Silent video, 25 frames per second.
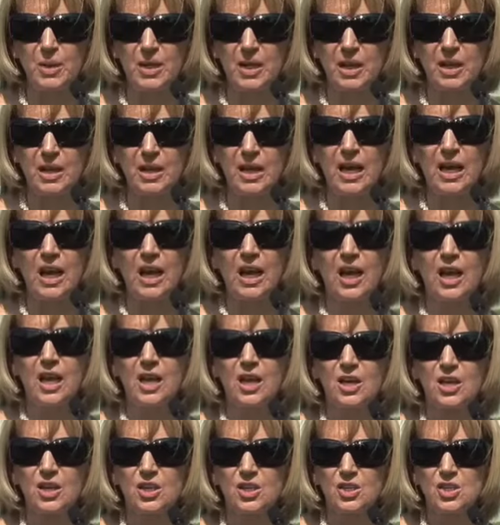been
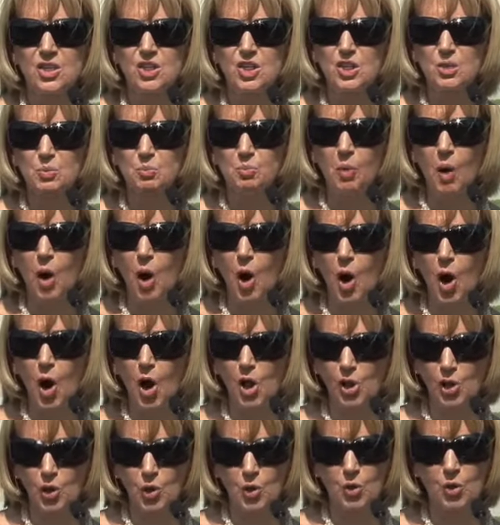
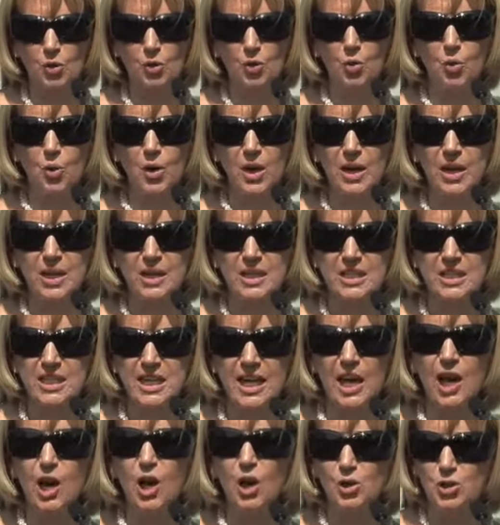small earthquakes
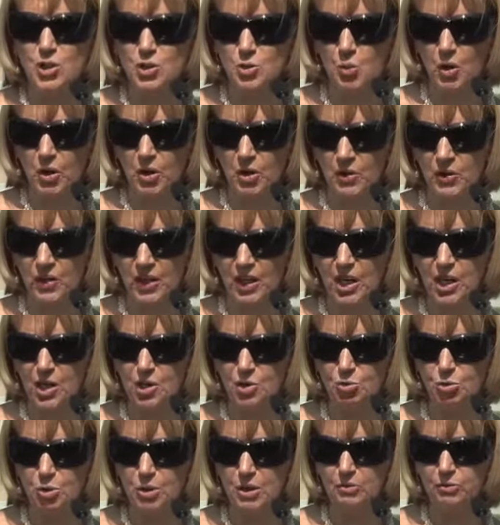elsewhere in the
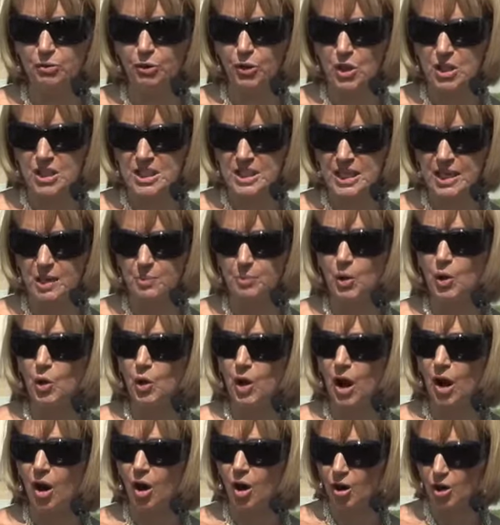country, for
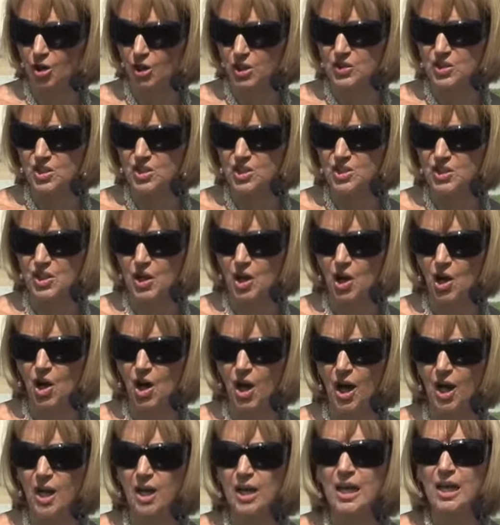example,
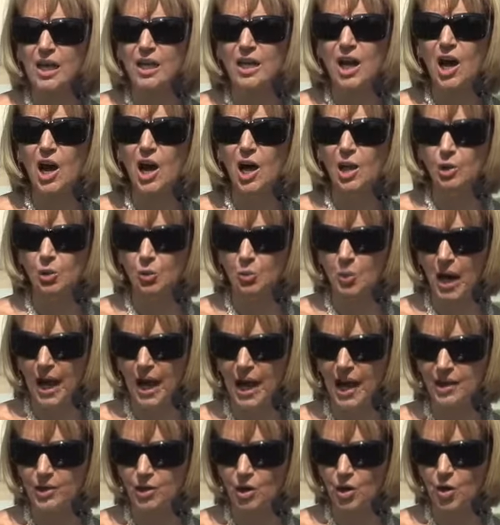Arkansas,
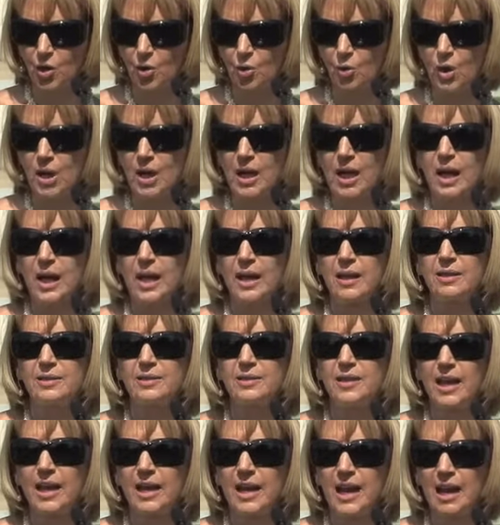Colorado,
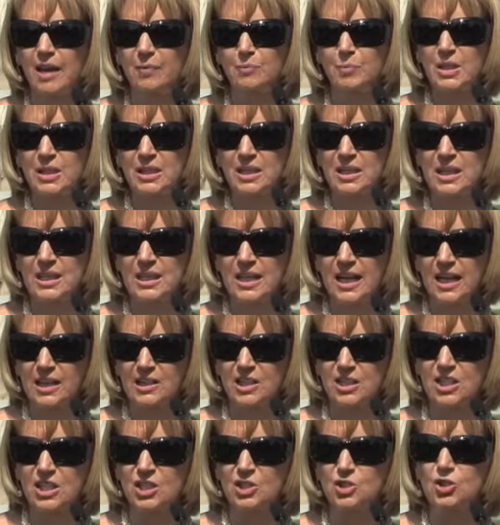that have been
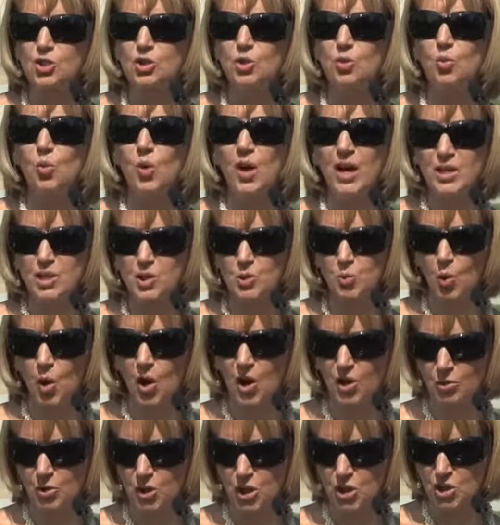connected to
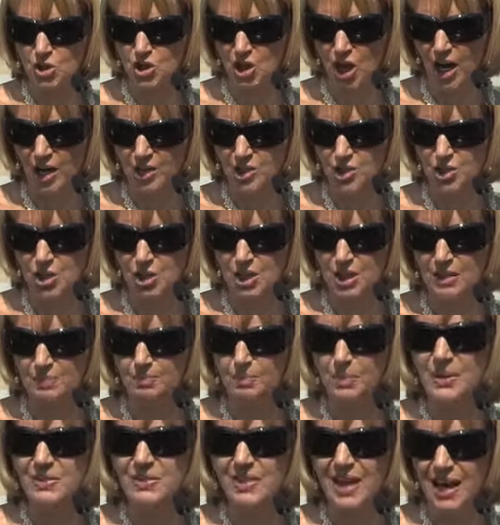wastewater injection.
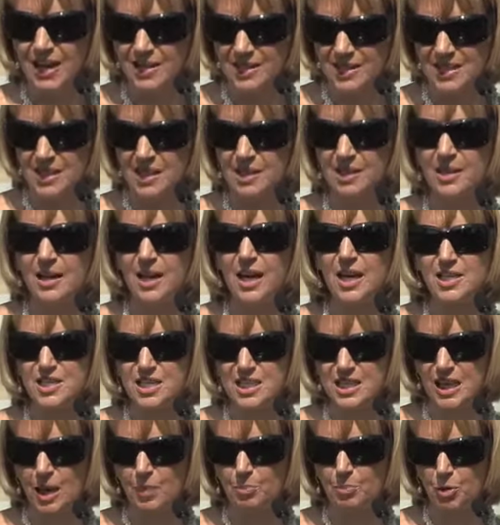But that's a, a
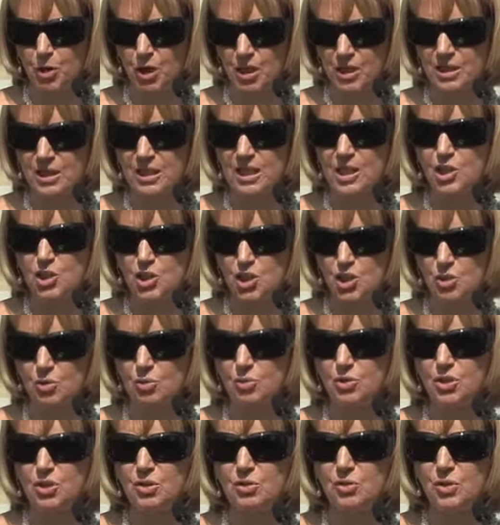separate
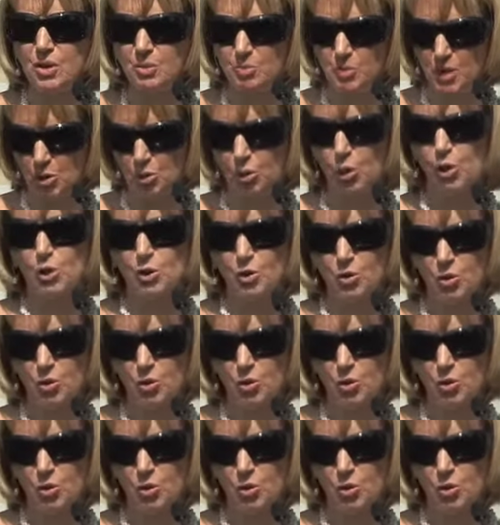issue to the Mineral